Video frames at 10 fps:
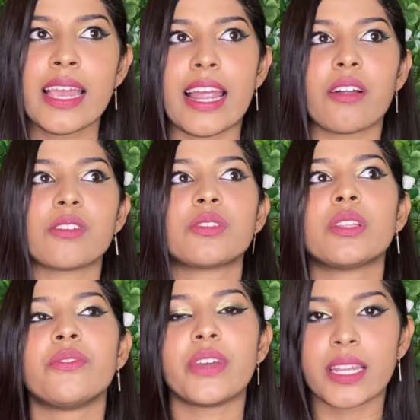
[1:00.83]
and also
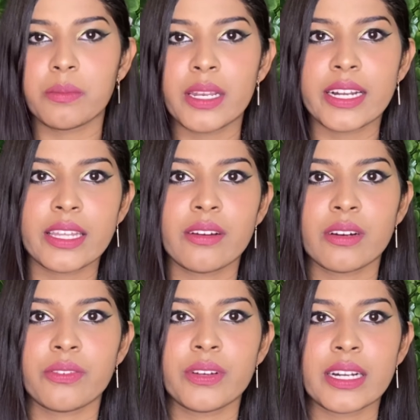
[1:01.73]
the variability
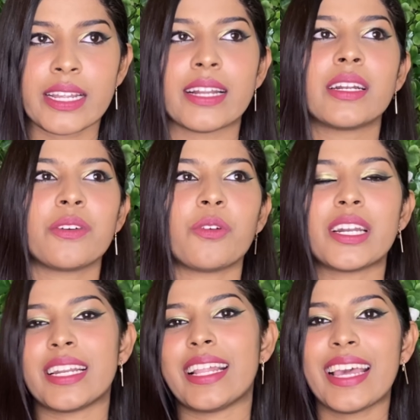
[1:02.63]
of it and
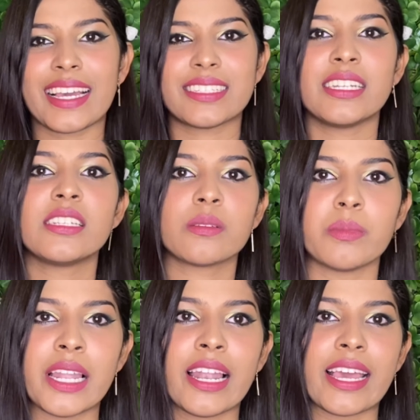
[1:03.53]
what they actually
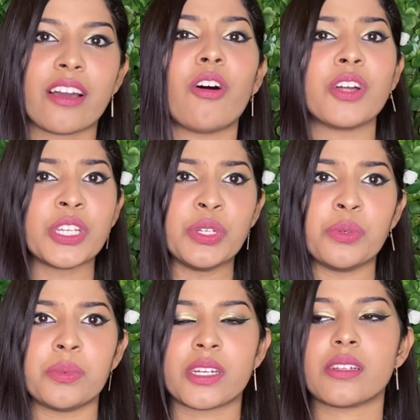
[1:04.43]
smell like on you,
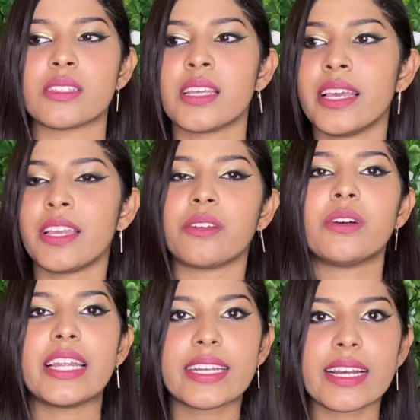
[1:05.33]
because you know
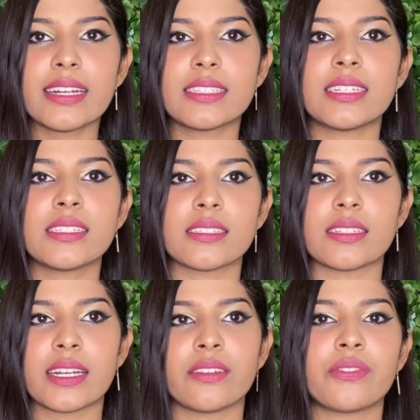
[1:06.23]
it kind of changes,
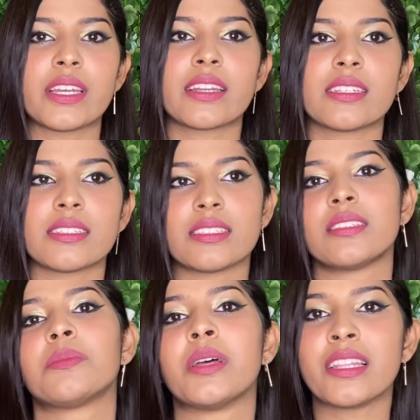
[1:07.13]
right? The fragrance doesn't
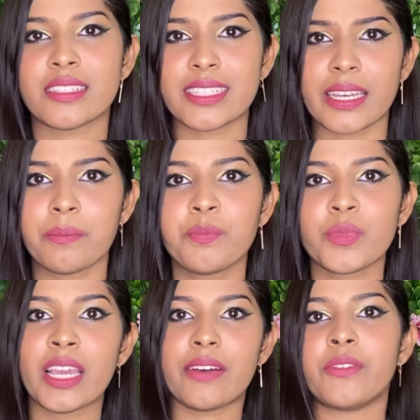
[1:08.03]
smell the same
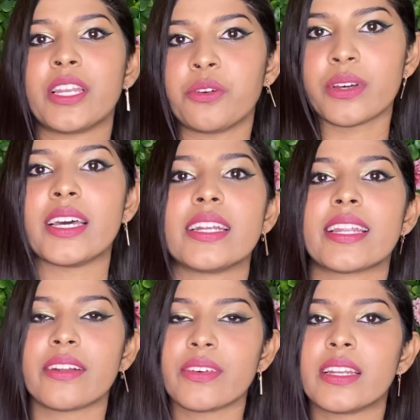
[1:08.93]
when you wear it
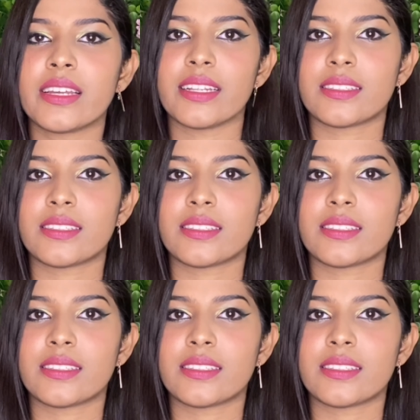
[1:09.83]
and when